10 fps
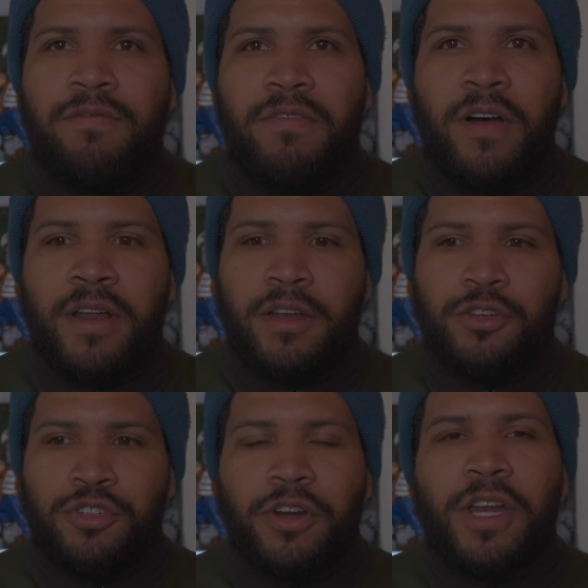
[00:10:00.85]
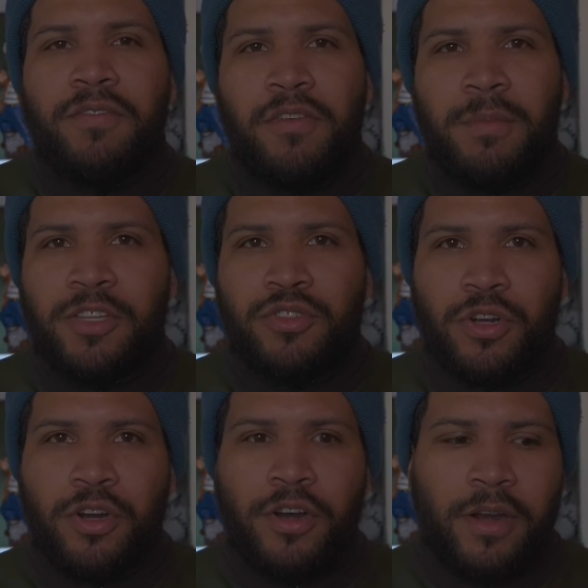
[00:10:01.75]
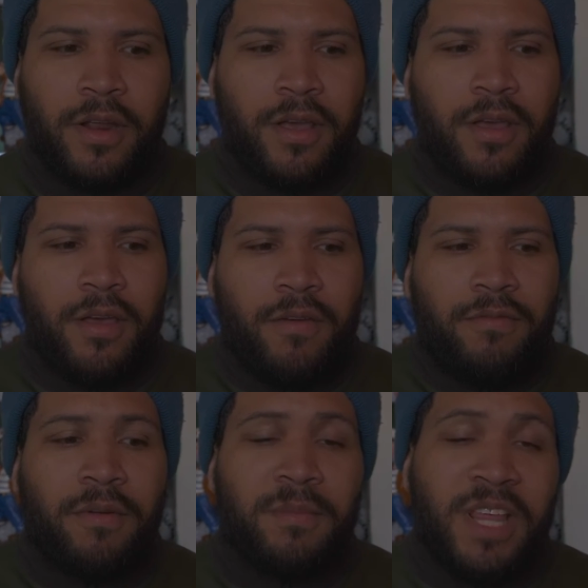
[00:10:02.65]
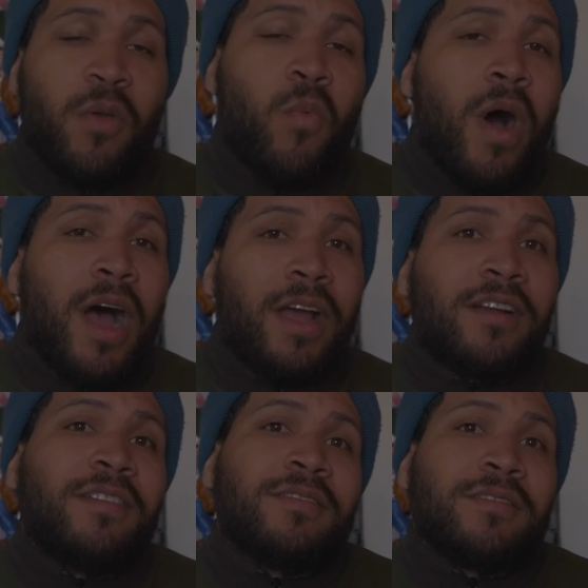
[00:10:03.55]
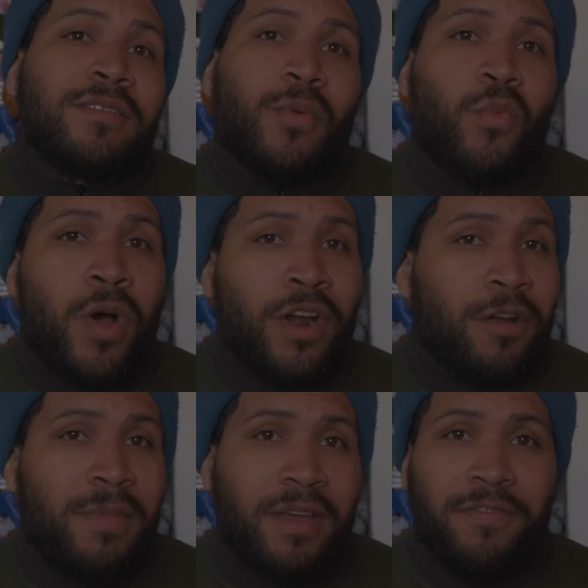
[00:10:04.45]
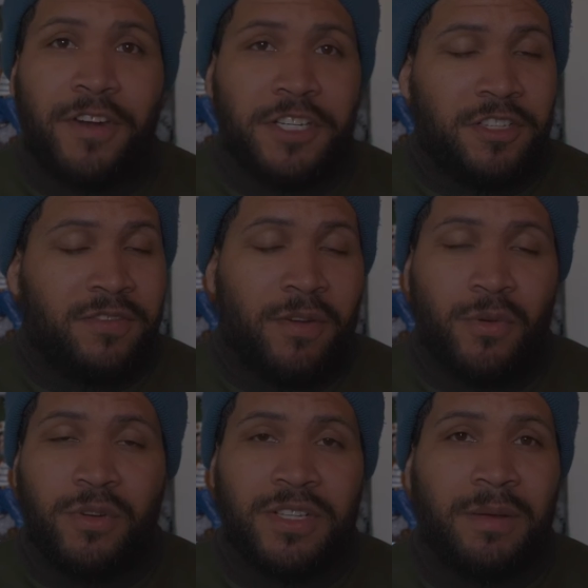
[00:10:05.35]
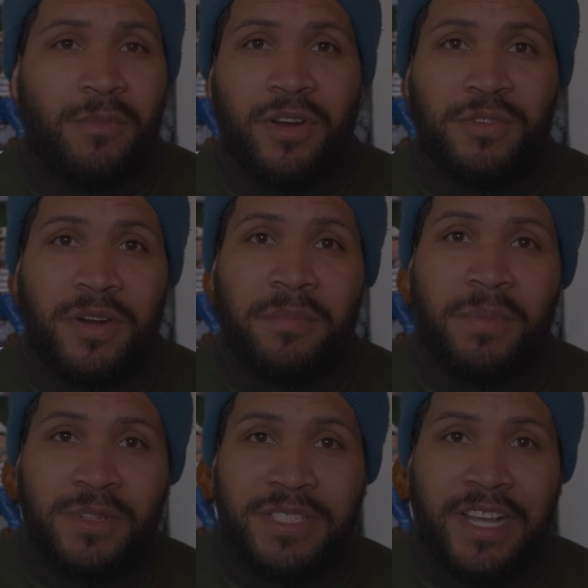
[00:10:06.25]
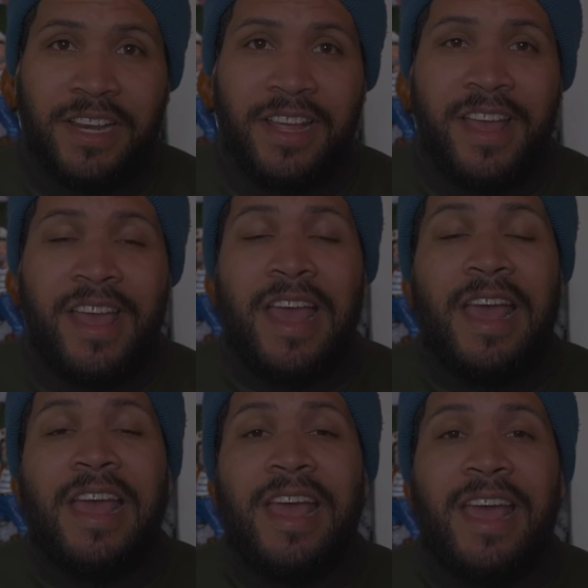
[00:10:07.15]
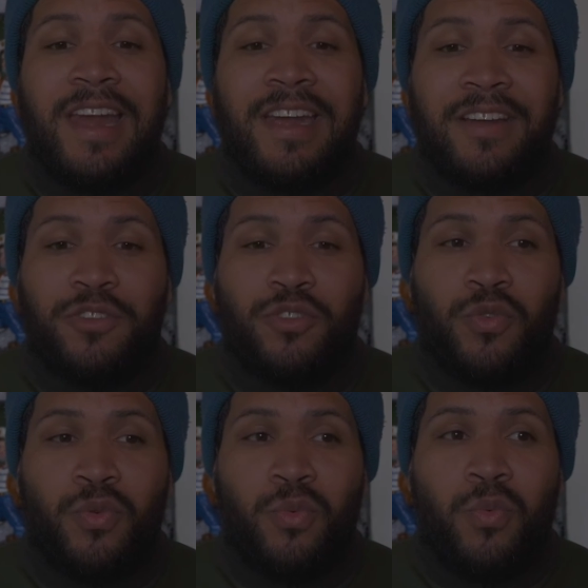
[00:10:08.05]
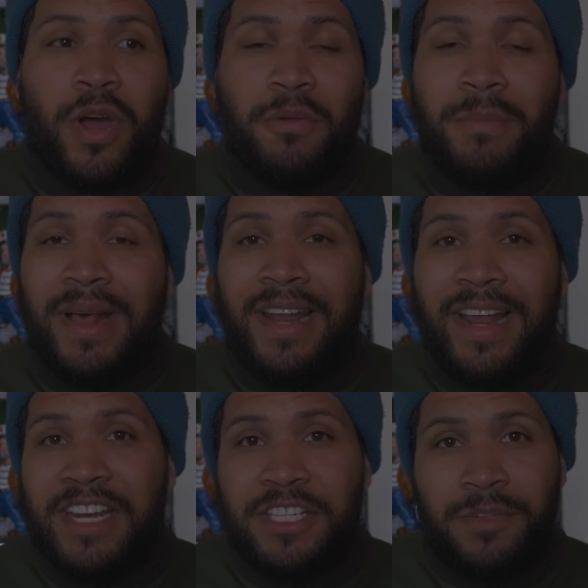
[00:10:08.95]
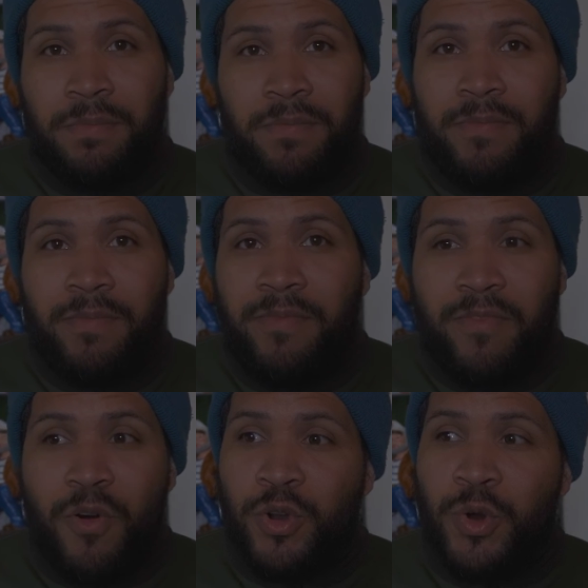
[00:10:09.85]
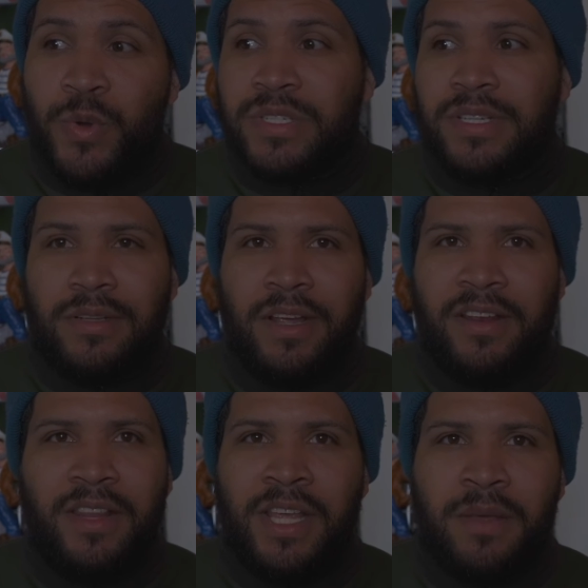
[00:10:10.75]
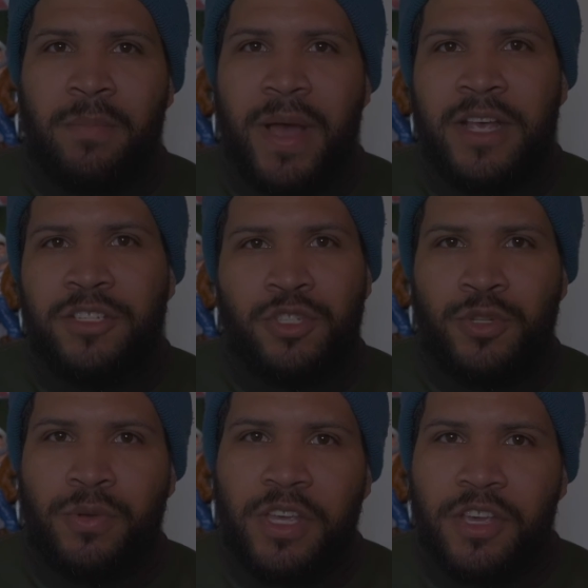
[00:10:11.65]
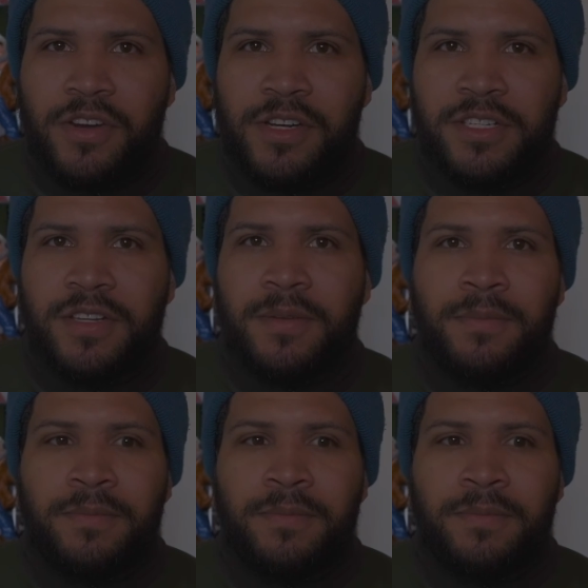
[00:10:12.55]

fun journey for me to learn from day one. One of my first photos, I'm going to try to post it. and to one of my latest photos in the past 2 years.